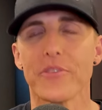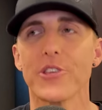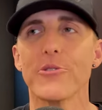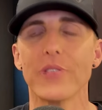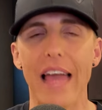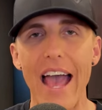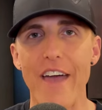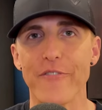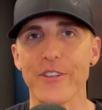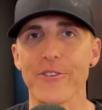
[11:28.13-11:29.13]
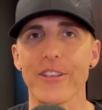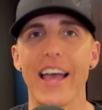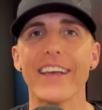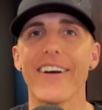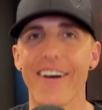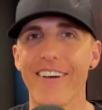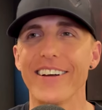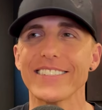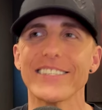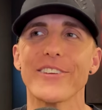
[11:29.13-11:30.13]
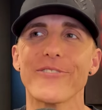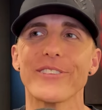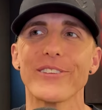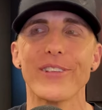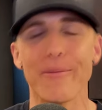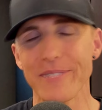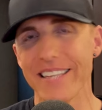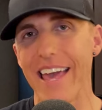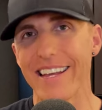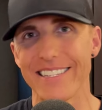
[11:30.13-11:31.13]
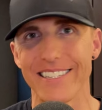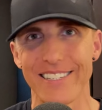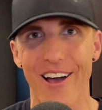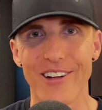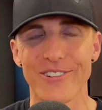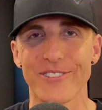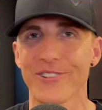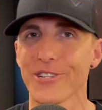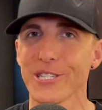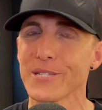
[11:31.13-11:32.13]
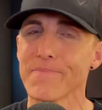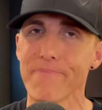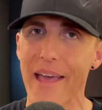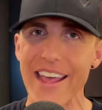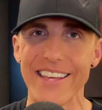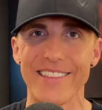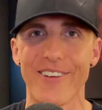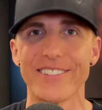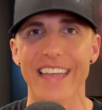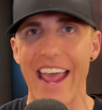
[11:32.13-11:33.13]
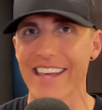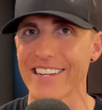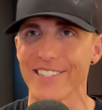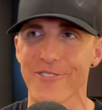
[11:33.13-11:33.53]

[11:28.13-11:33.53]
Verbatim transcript: You laugh and you're like, oh, I see you're a little upset because the Dodgers are just spanking those Yankees.